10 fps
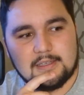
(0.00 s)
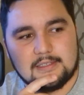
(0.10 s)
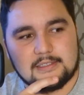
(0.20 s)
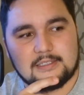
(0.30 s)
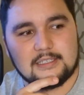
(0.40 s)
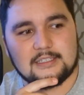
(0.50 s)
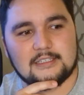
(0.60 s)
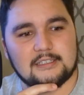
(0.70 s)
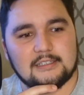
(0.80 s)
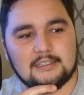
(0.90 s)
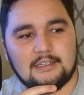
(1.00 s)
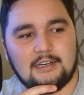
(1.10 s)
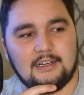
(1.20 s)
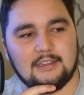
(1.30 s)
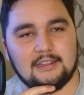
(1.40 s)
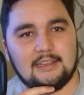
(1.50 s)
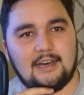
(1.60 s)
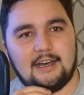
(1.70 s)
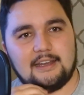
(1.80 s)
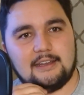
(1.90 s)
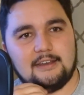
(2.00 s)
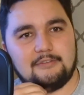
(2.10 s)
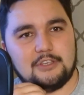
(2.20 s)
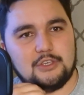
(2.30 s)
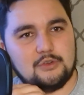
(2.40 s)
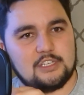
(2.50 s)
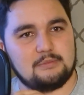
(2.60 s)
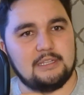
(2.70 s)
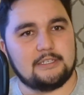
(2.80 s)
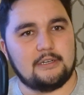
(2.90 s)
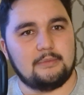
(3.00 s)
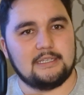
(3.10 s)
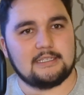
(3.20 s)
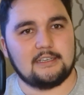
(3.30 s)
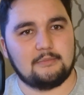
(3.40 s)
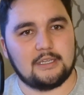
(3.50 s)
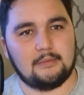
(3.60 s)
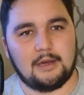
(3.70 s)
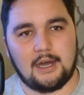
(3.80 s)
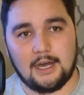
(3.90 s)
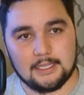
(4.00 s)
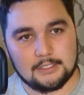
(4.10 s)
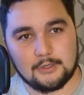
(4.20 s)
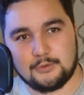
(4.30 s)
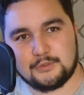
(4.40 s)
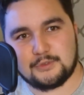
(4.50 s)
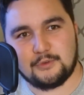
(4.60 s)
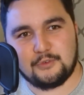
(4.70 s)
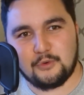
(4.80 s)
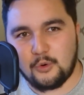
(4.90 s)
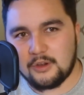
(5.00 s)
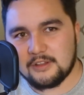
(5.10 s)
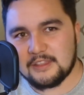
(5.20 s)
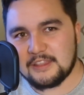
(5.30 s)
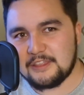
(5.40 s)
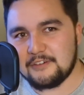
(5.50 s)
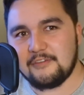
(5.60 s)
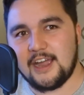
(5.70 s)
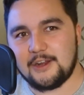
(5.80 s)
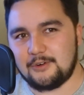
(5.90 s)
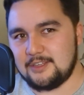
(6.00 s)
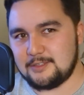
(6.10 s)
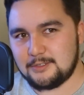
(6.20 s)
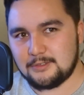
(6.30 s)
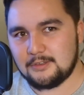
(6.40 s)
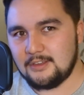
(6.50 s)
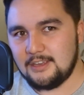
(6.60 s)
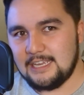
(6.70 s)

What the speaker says: since a lot of the US military bases have become hot zones for the virus. This